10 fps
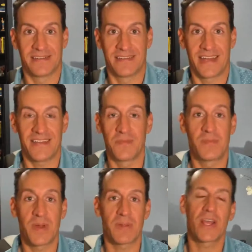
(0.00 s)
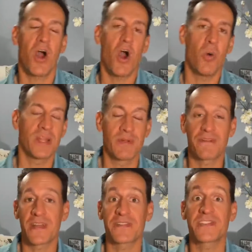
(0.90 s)
right and people are like oh well i'm
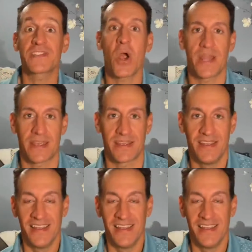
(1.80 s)
afraid of starting